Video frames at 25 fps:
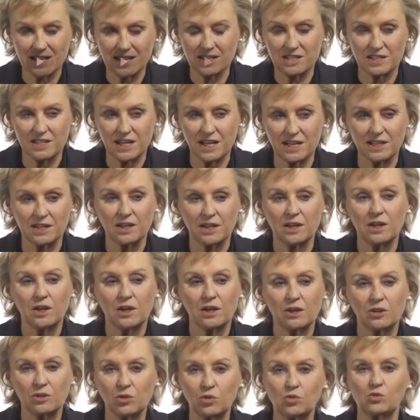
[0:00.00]
The sense that
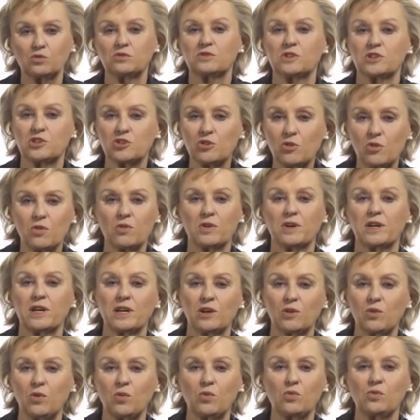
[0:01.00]
all the
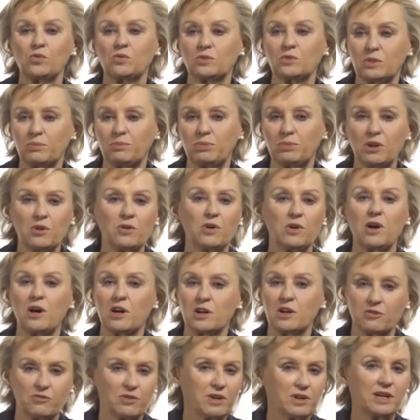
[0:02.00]
talking, all the
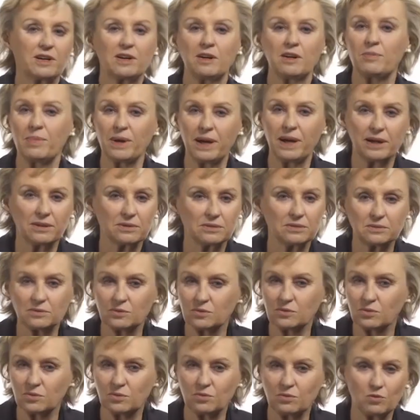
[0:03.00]
blowhardery about
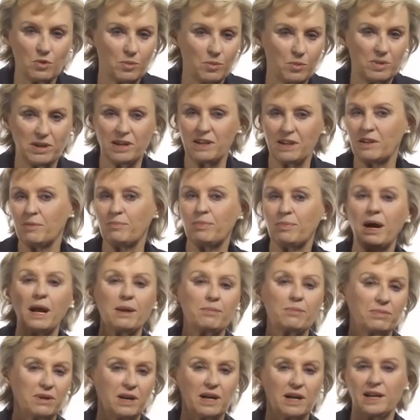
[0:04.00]
women in the
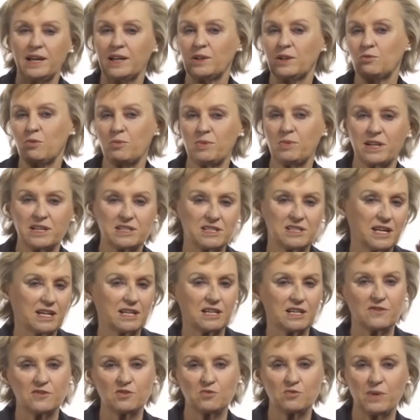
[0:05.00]
pipeline, women
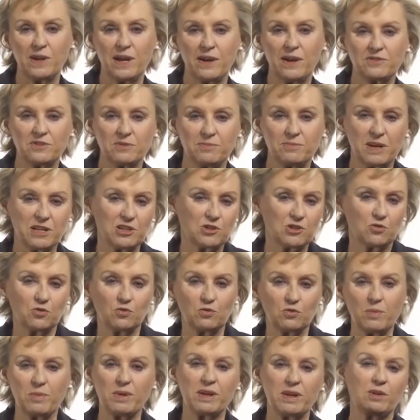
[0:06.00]
executives, we have to
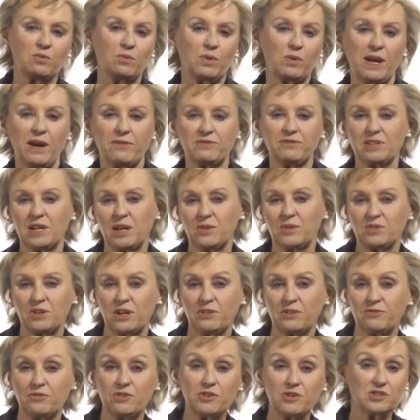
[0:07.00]
mentor women, we have to
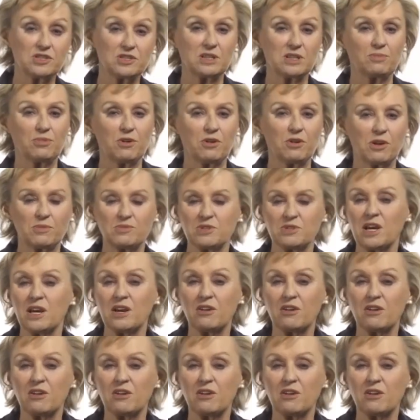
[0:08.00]
have diversity programs.